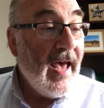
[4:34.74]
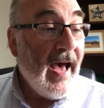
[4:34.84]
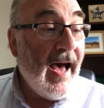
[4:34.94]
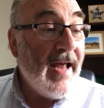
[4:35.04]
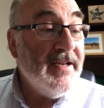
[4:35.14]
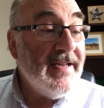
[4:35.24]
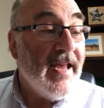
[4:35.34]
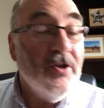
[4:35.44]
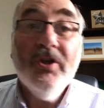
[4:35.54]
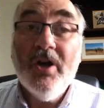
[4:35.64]
and
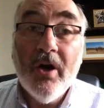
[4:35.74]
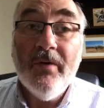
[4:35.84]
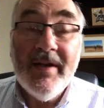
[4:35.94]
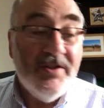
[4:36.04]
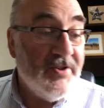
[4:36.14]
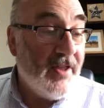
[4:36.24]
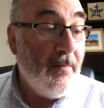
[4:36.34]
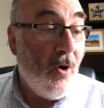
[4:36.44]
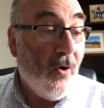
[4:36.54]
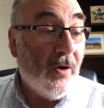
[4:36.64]
encouraged
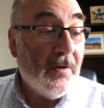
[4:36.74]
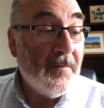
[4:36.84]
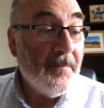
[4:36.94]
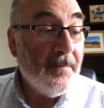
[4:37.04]
them all